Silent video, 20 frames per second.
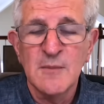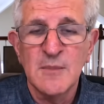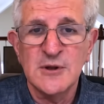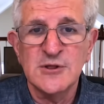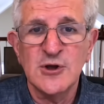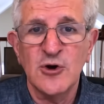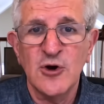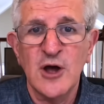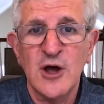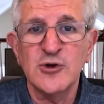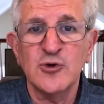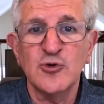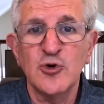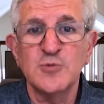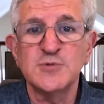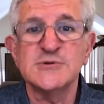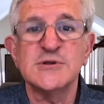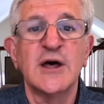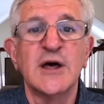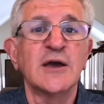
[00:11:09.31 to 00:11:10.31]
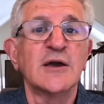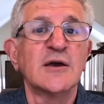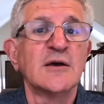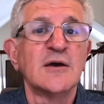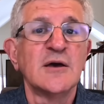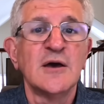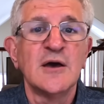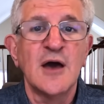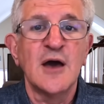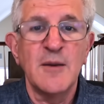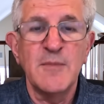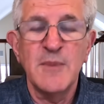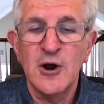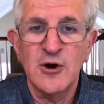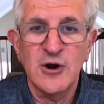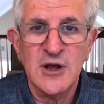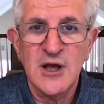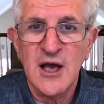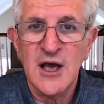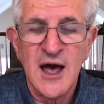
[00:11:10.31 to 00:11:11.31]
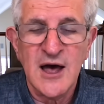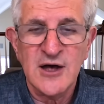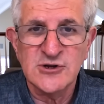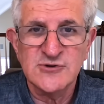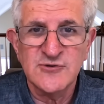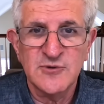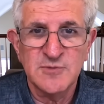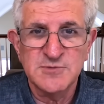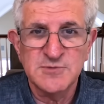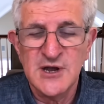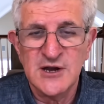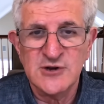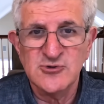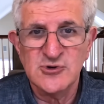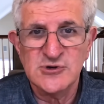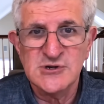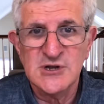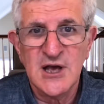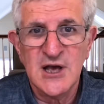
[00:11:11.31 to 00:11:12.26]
But there are other groups like American College of Obstetrics